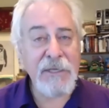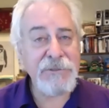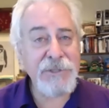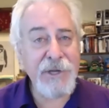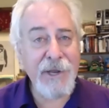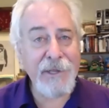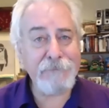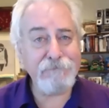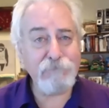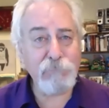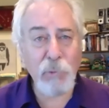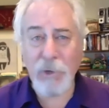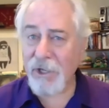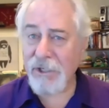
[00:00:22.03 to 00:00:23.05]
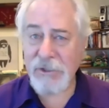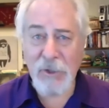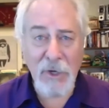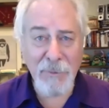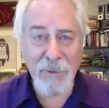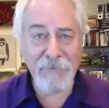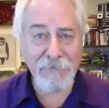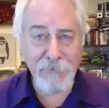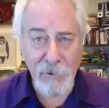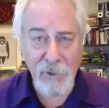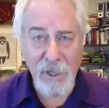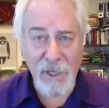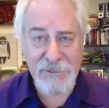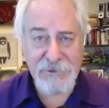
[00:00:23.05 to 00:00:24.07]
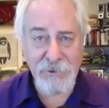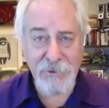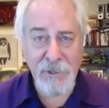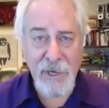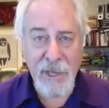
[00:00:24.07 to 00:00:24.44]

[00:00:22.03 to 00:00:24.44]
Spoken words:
Today, we're going to talk about fertilizer